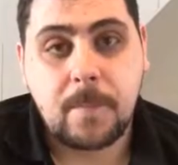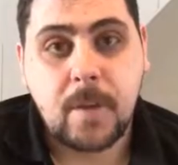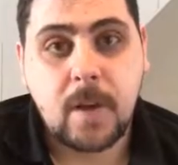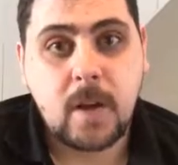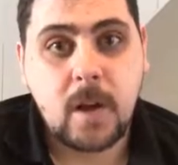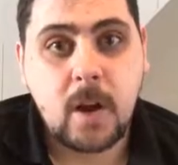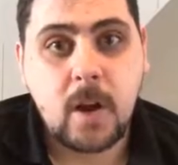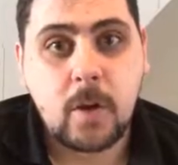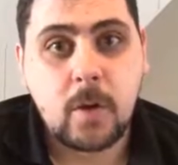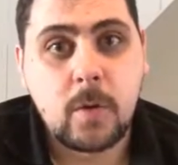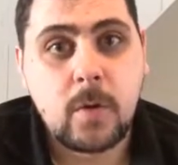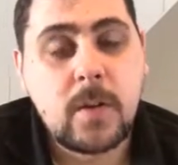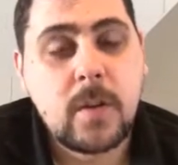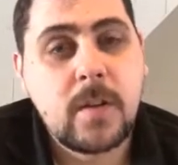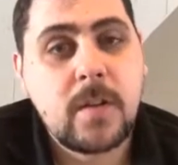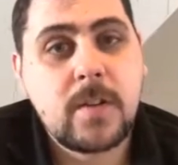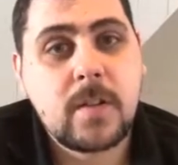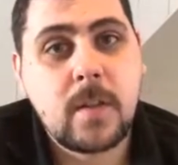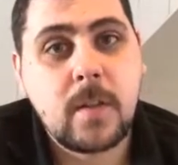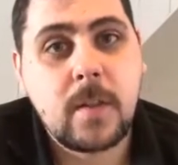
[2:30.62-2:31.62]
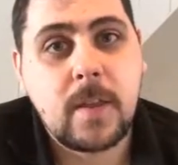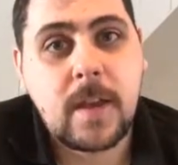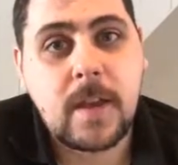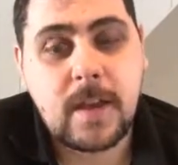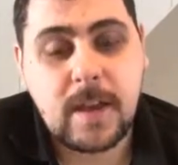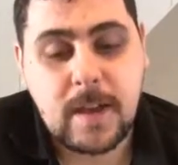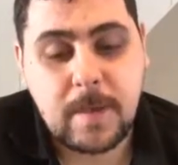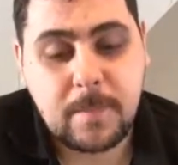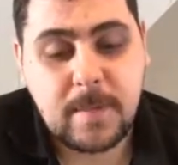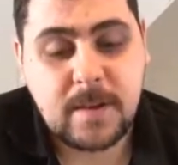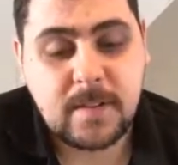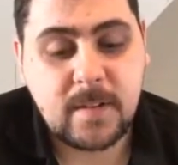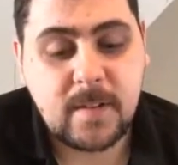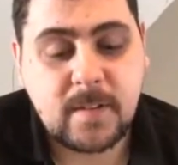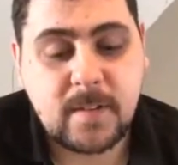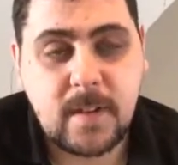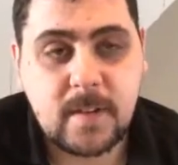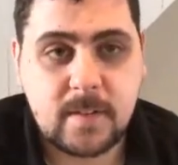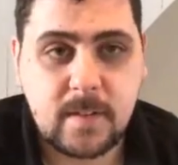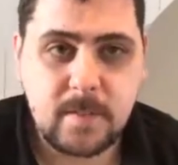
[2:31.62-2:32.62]
code so that it basically
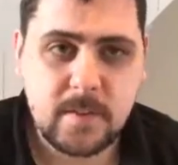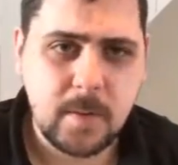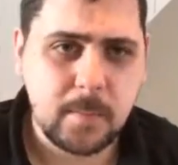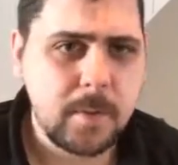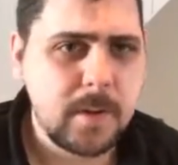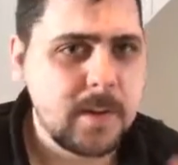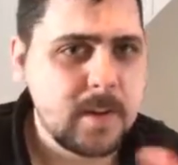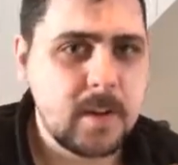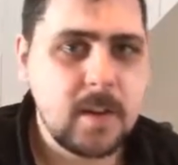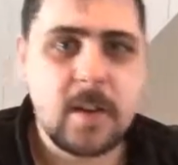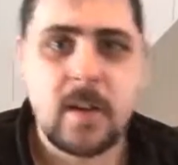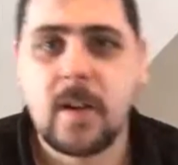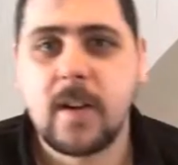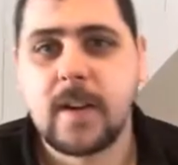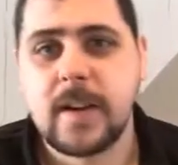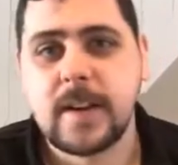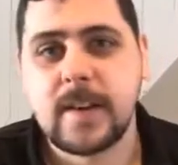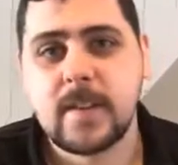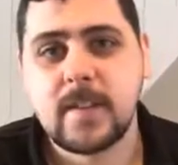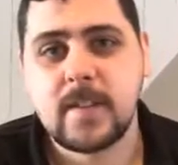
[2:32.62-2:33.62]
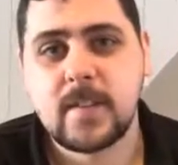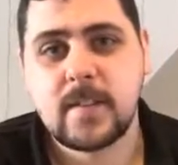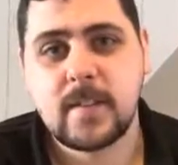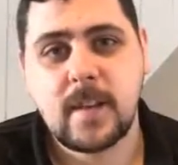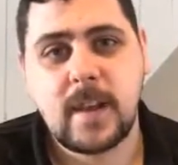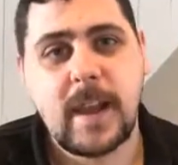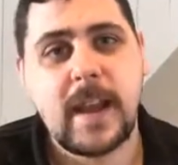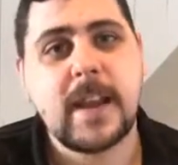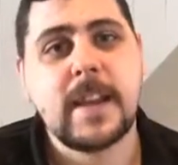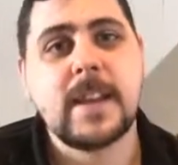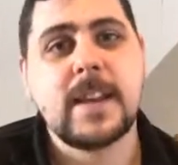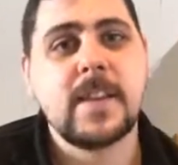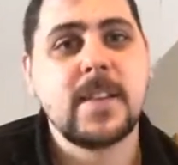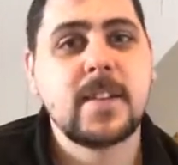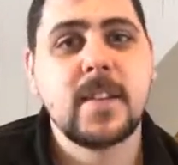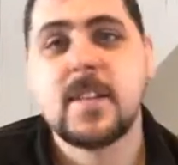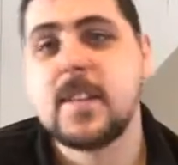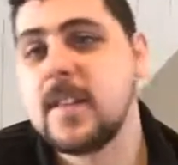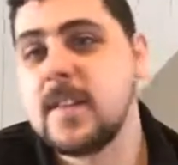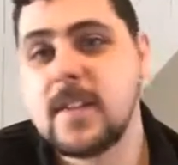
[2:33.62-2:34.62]
says if somebody declines any
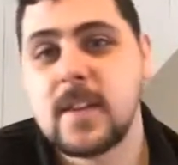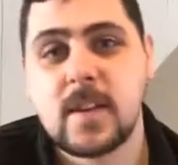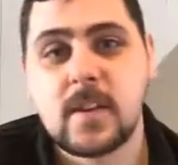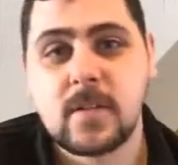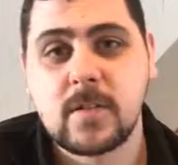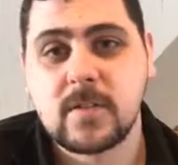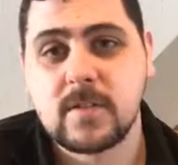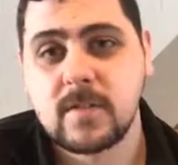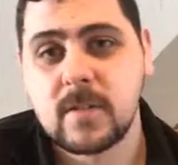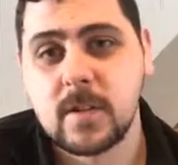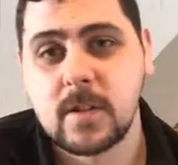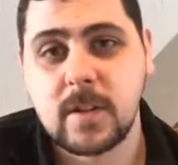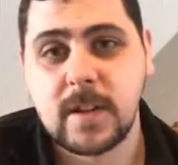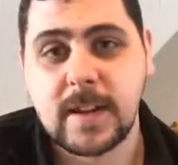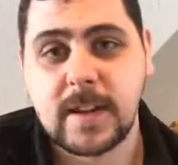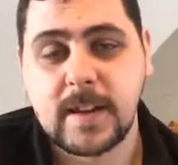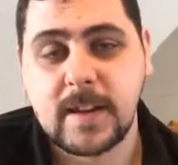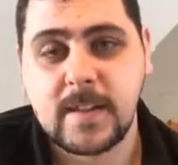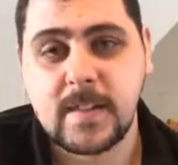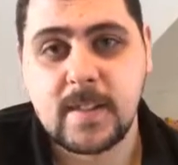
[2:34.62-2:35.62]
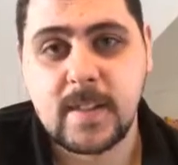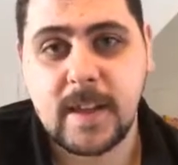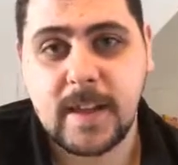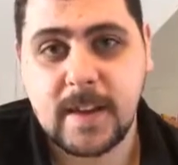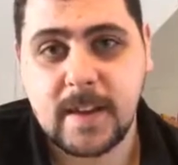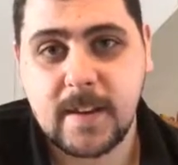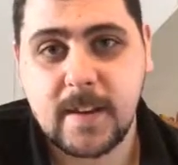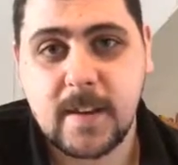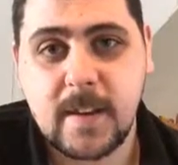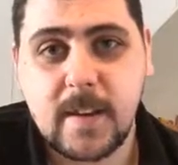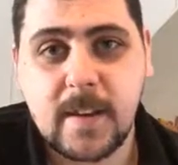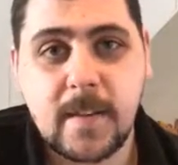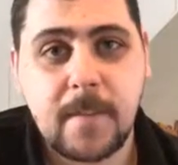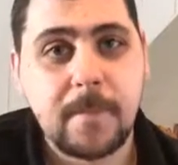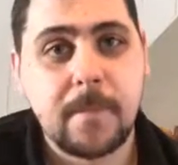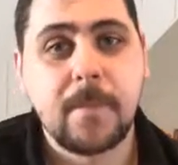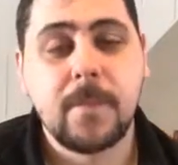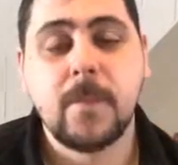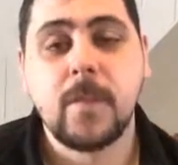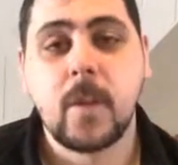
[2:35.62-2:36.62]
statistical cookies, then
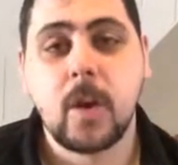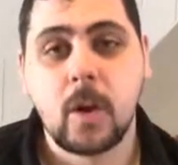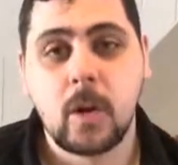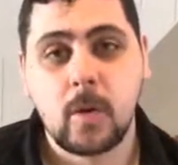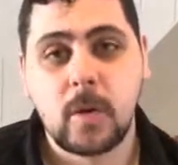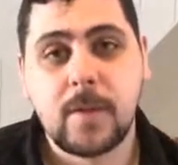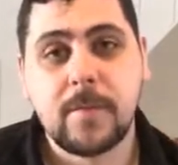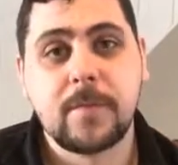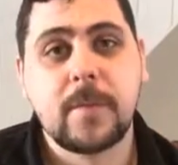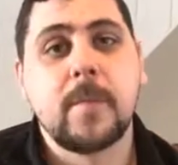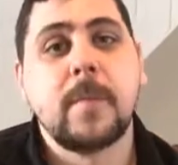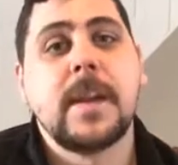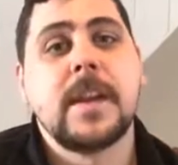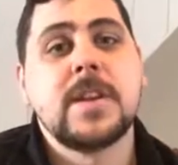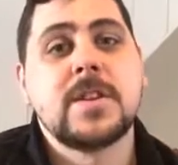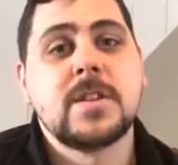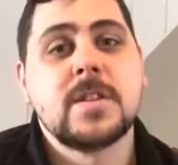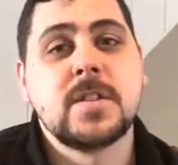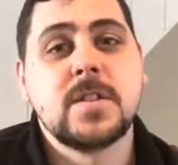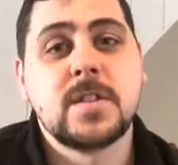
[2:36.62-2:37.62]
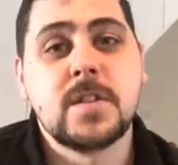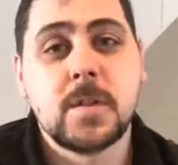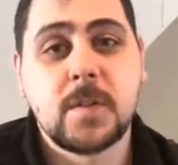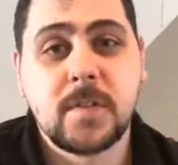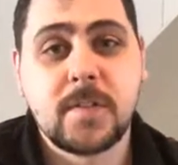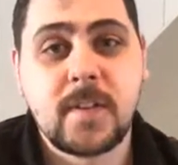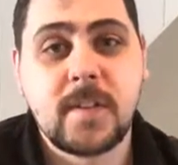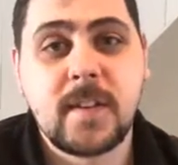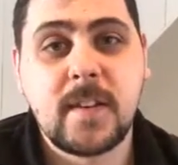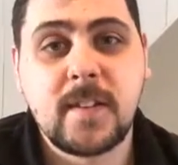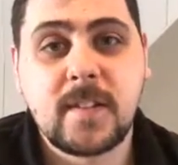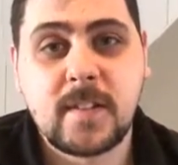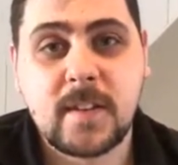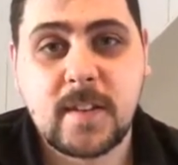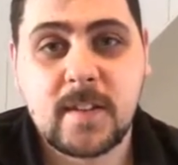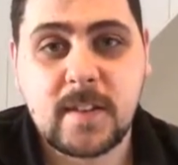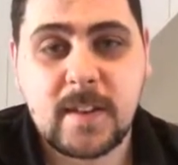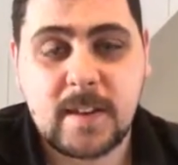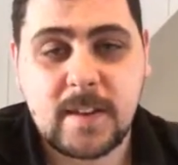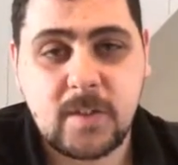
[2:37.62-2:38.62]
no information to do with
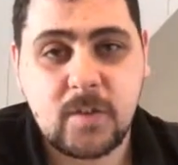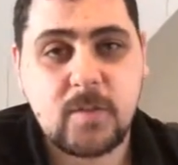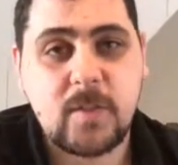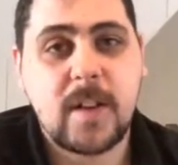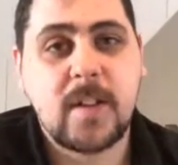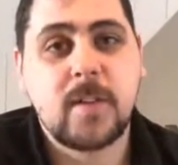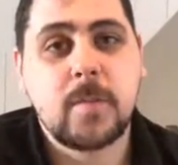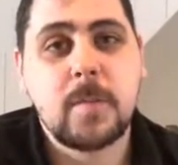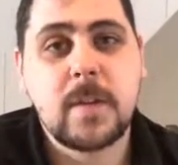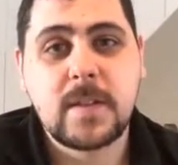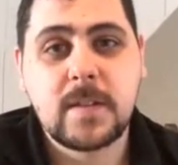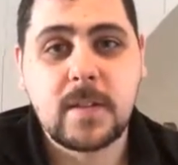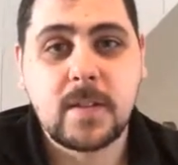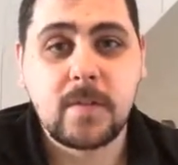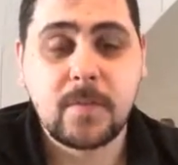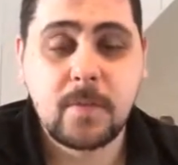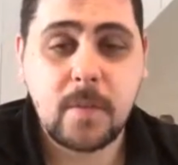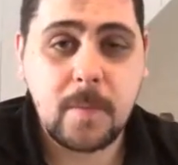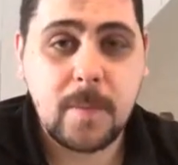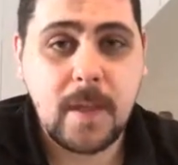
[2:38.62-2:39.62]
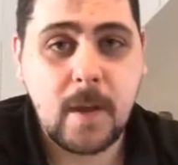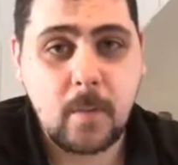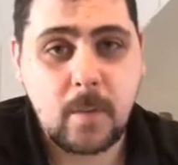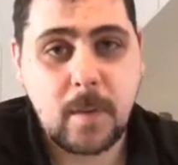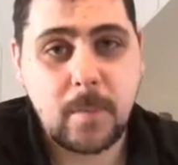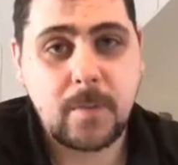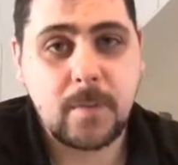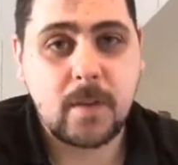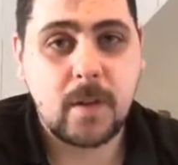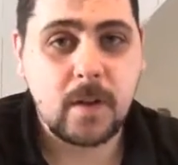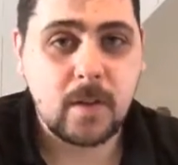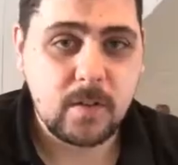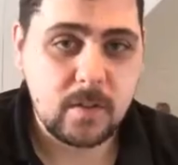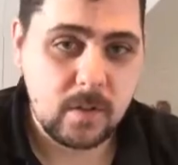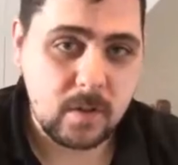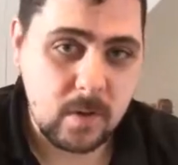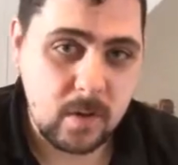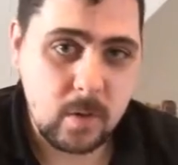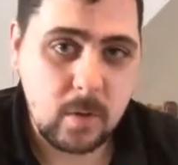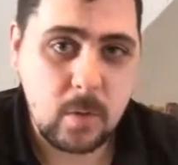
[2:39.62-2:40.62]
statistics is transmitted from that website to
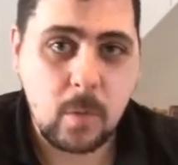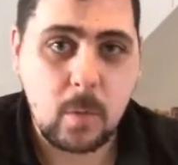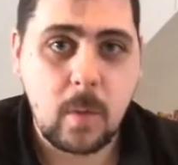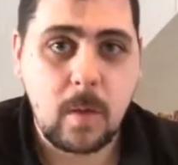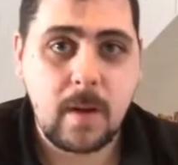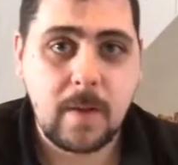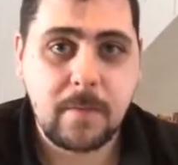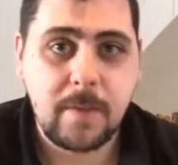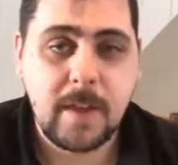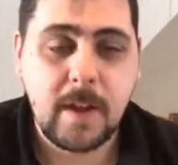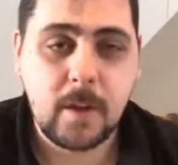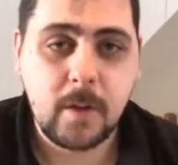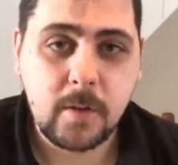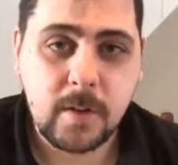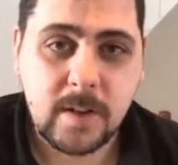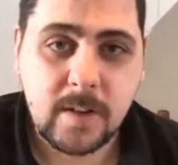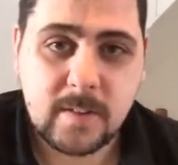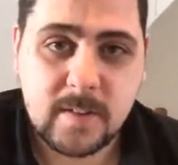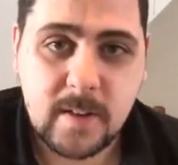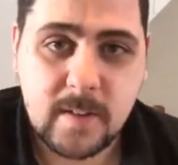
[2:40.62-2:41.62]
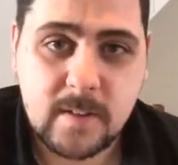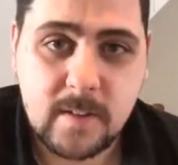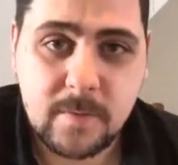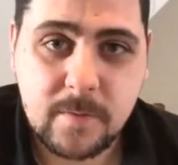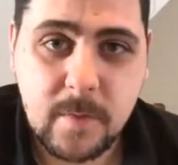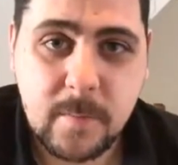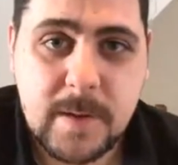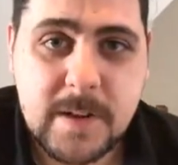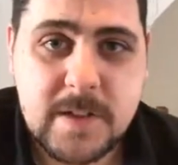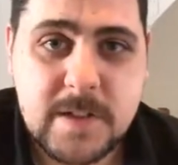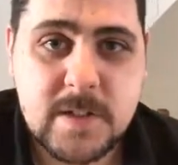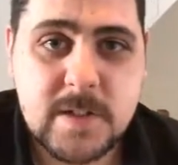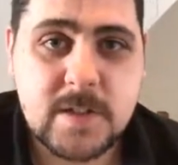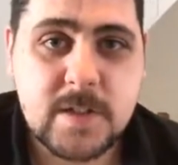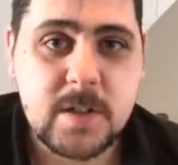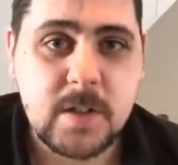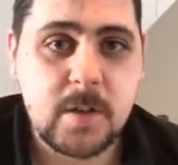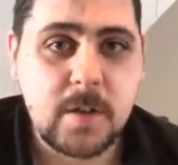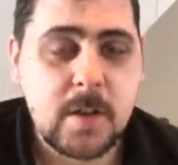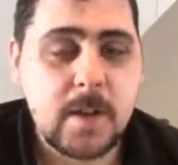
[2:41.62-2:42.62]
wherever that cookie sends information to.